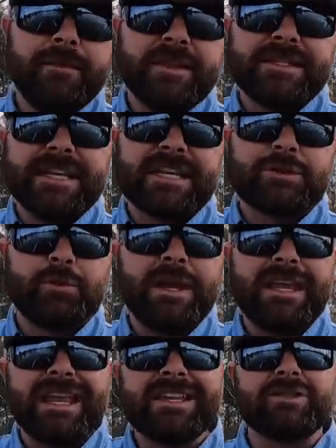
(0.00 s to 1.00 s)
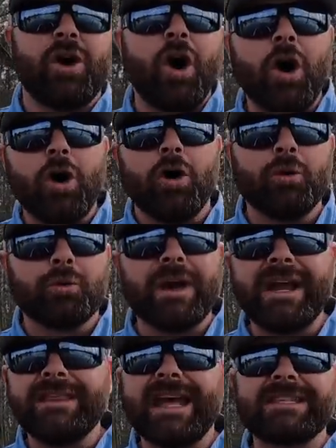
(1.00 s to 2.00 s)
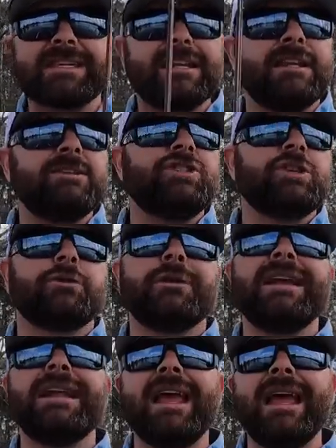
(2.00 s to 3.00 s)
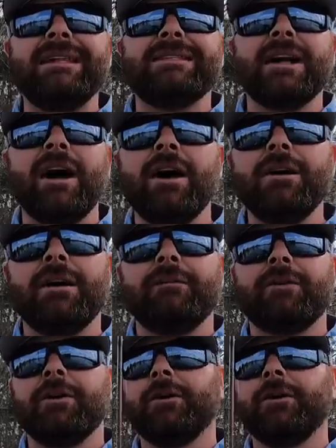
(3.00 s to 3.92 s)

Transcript: this next week, it's all rain. That's gonna generate a ton of